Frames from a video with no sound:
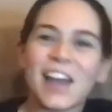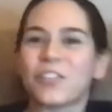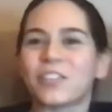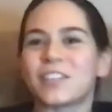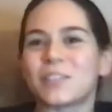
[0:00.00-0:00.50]
now
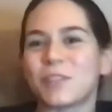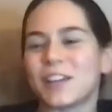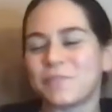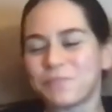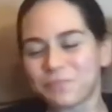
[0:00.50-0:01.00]
there is
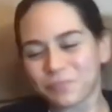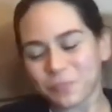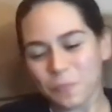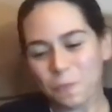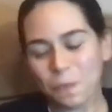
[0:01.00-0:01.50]
one
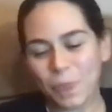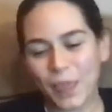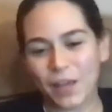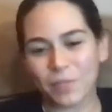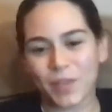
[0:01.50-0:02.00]

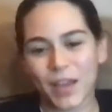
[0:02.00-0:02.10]
um,